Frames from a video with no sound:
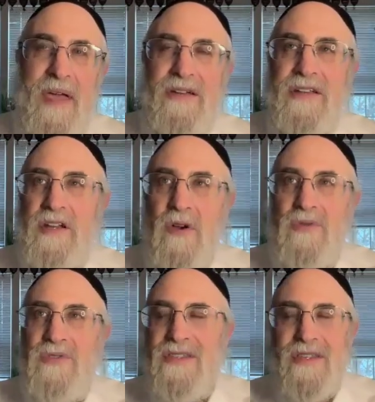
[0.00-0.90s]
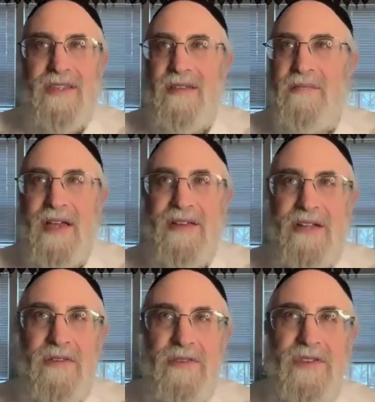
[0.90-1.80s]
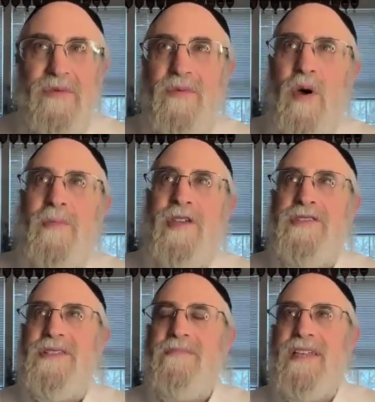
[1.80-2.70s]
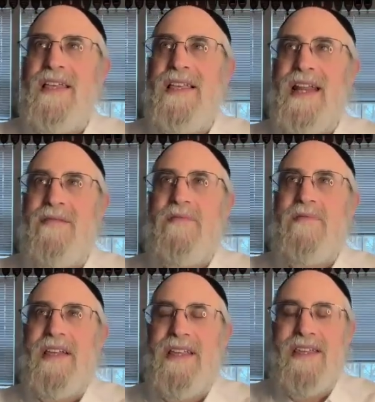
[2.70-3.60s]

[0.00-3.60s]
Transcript: not going to go to the Romans and get everybody